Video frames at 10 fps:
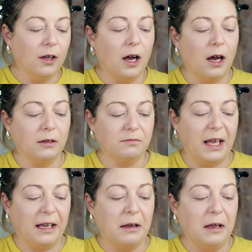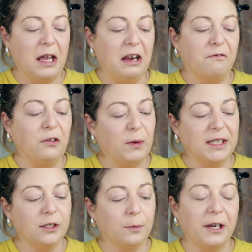like
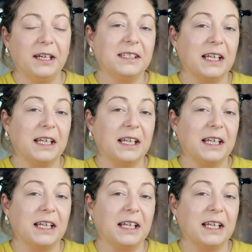influencer brands.